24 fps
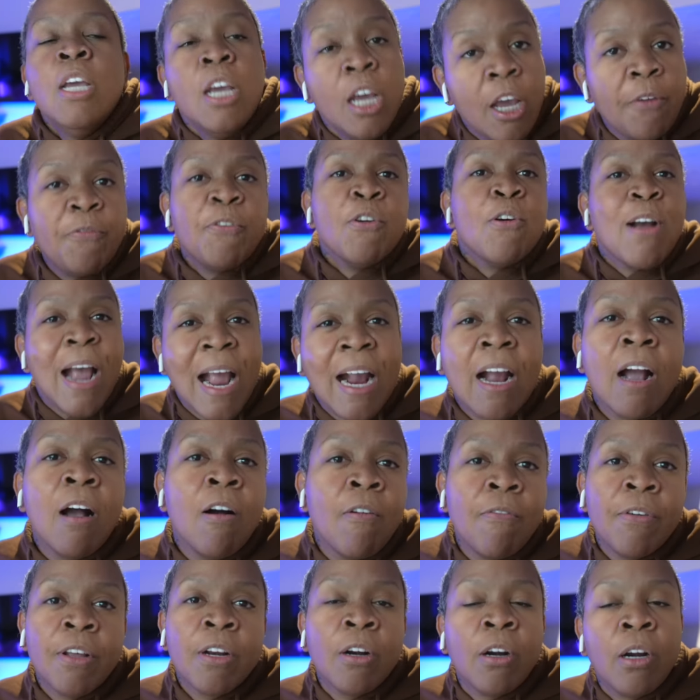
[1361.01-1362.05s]
If you got
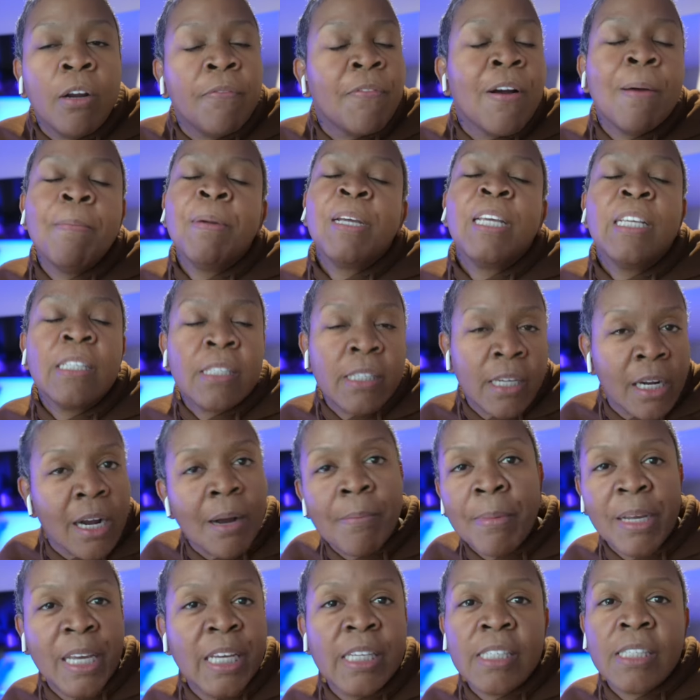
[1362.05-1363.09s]
COVID or if I'm gonna get sick, I'm
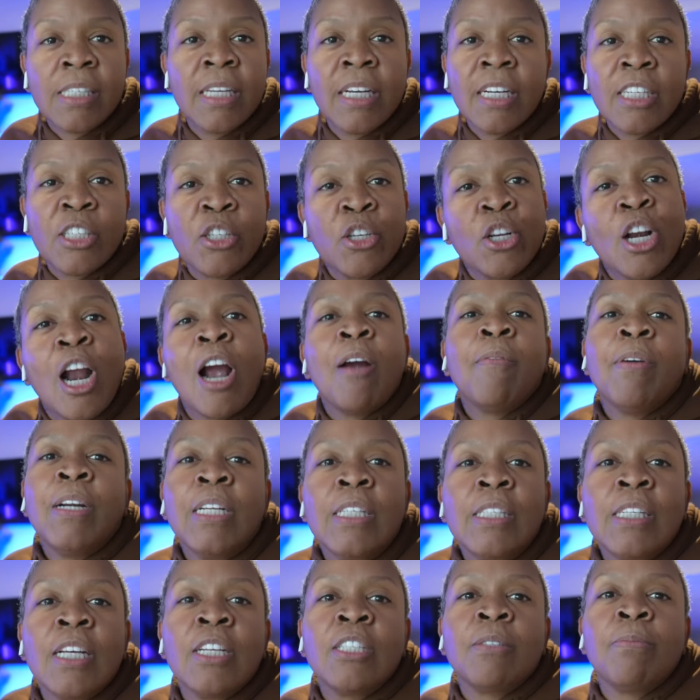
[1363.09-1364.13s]
gonna get sick because you done already
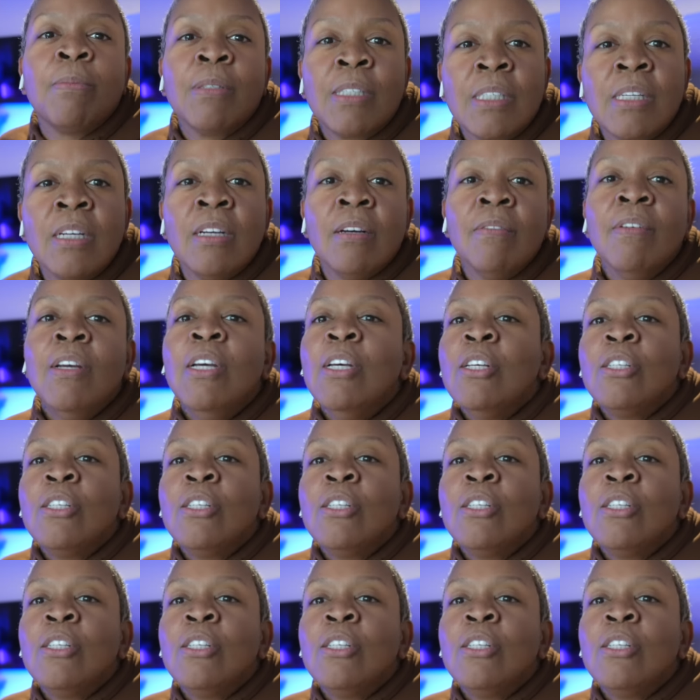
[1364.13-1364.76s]
touched my stuff.